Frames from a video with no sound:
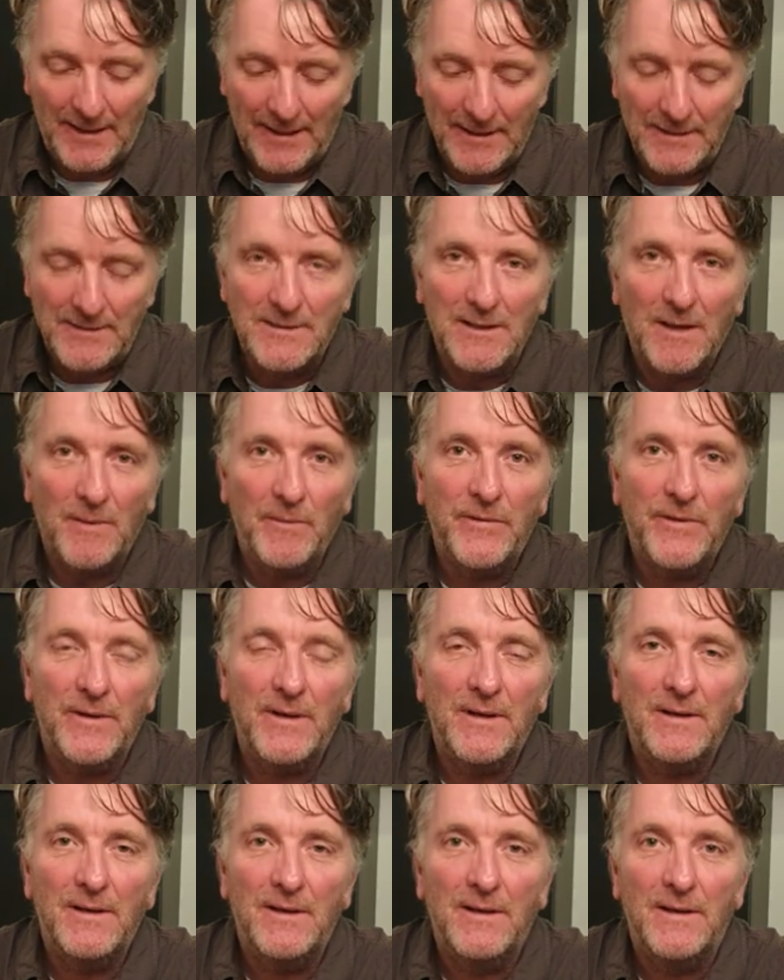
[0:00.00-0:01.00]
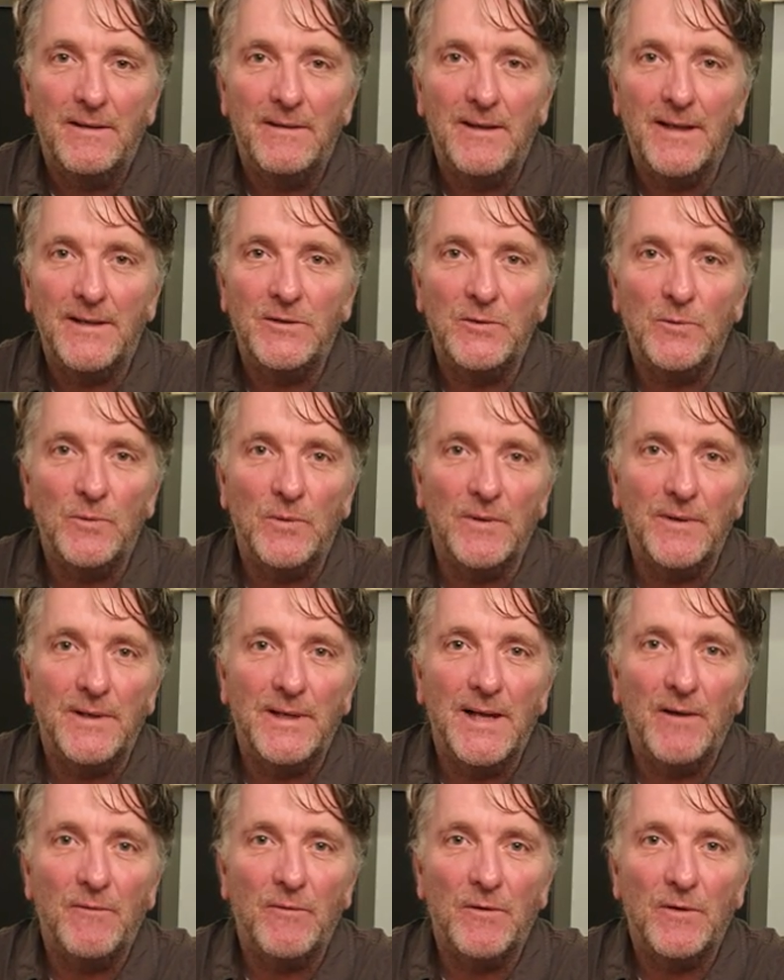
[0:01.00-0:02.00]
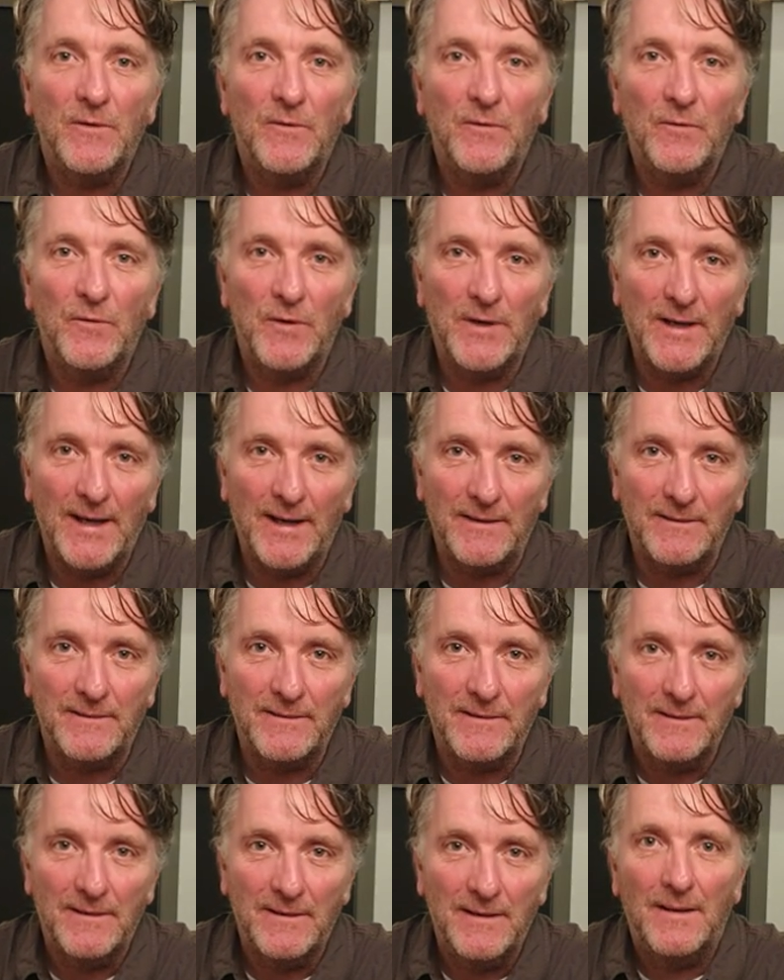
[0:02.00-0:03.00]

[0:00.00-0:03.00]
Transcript: It's something that you will never forget.